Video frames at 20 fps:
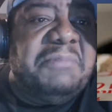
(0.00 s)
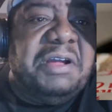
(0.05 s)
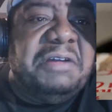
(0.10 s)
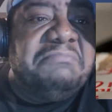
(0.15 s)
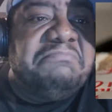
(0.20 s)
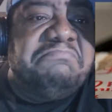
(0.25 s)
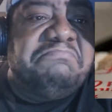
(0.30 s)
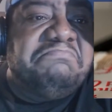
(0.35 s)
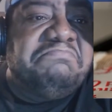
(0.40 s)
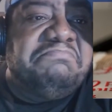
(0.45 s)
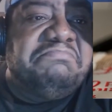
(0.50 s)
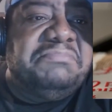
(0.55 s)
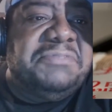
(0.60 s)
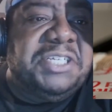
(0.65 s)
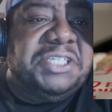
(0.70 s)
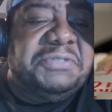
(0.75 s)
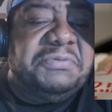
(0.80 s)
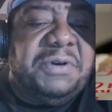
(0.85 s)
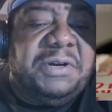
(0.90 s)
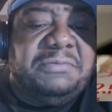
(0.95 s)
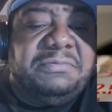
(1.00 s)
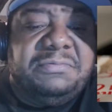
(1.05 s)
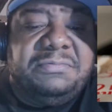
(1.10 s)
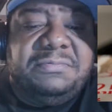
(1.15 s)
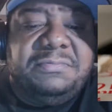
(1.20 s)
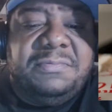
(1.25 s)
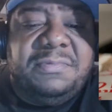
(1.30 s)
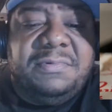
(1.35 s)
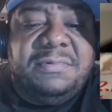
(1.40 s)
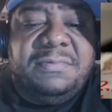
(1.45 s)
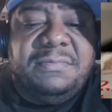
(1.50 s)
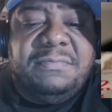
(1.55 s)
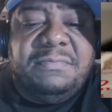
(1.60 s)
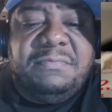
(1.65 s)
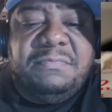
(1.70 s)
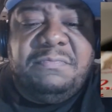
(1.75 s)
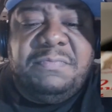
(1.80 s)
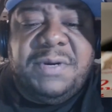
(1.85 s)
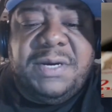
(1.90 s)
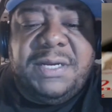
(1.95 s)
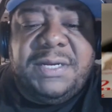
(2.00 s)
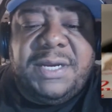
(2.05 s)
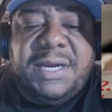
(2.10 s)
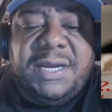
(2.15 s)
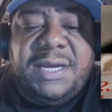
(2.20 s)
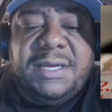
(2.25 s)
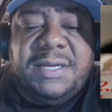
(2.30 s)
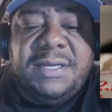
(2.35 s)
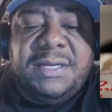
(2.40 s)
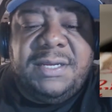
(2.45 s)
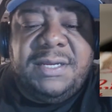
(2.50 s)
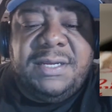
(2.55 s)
I just won't. But